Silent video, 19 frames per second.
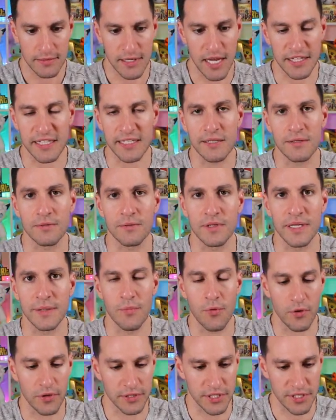Nothing really
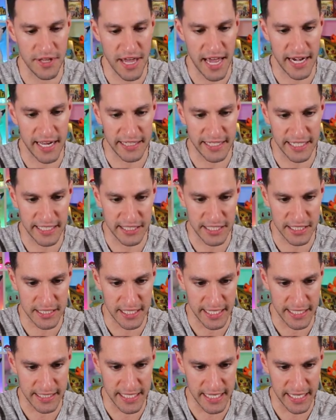more to that. I think it's just
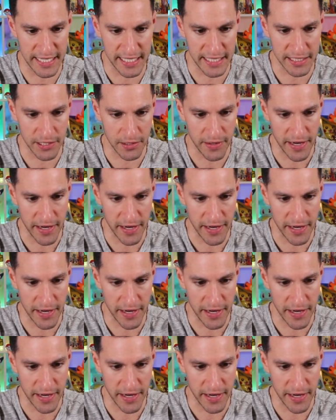like digging in the